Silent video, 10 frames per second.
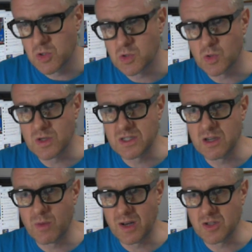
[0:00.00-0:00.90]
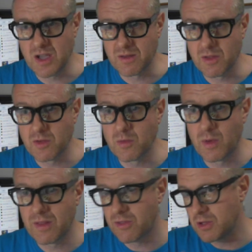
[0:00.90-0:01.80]
2 stories here. One
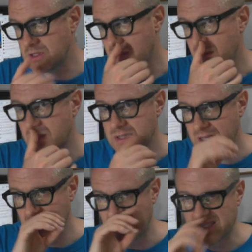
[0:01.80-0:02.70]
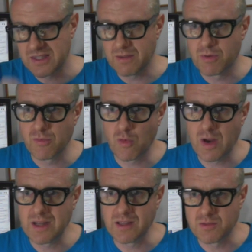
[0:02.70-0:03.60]
37%. That's the approval
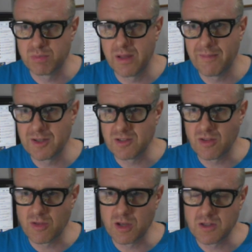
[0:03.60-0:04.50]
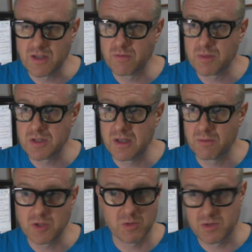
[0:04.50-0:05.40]
rating has plummeted to 37%,
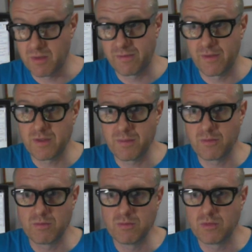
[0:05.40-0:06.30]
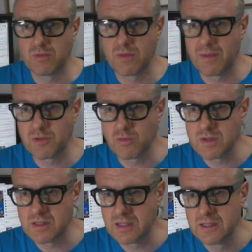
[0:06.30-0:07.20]
which it was about 50 until
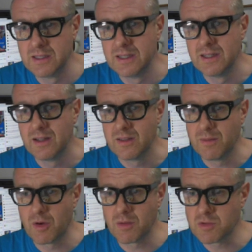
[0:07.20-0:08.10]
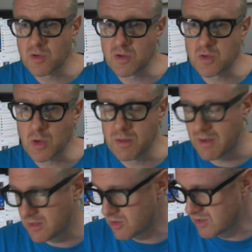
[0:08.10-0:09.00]
recently. The bottom story is talking about you